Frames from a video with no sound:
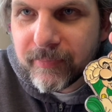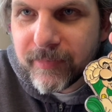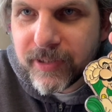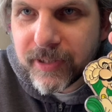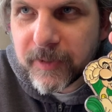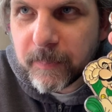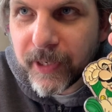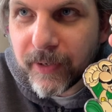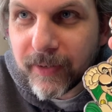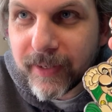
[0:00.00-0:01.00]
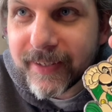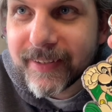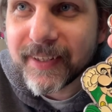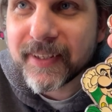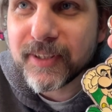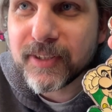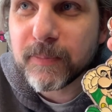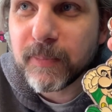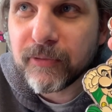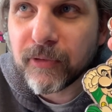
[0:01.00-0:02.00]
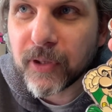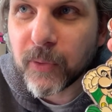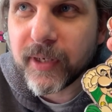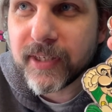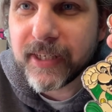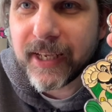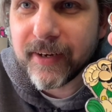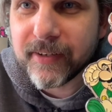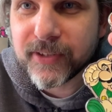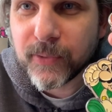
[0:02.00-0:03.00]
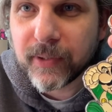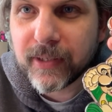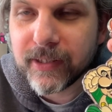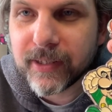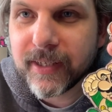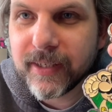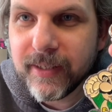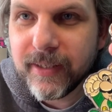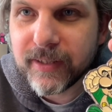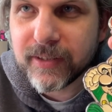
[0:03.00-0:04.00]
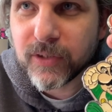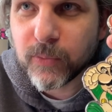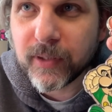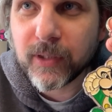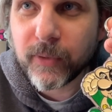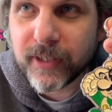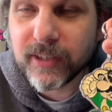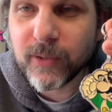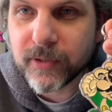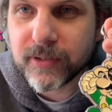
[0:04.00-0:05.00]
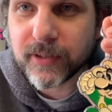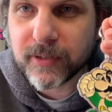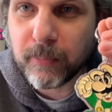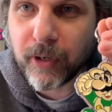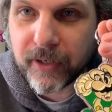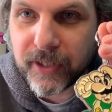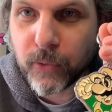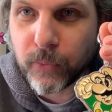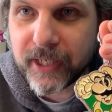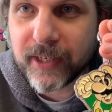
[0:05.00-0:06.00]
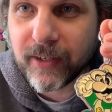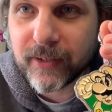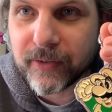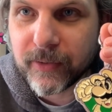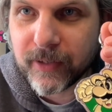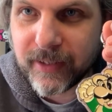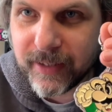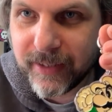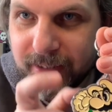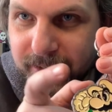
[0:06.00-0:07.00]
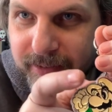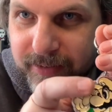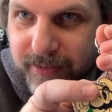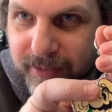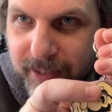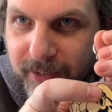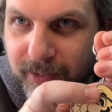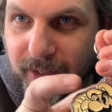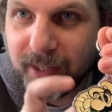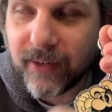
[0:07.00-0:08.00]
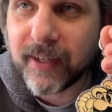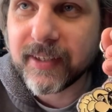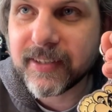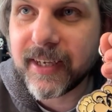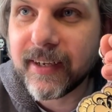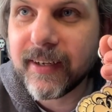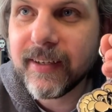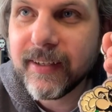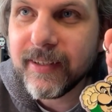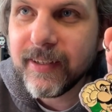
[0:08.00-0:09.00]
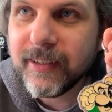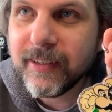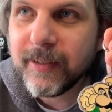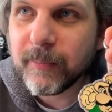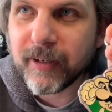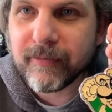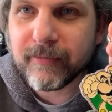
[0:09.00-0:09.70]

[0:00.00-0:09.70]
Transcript: just barely. Like, this is before Luigi had his own look. This is when Luigi was just Mario recolored, and then they did stick a little L on his hat. But it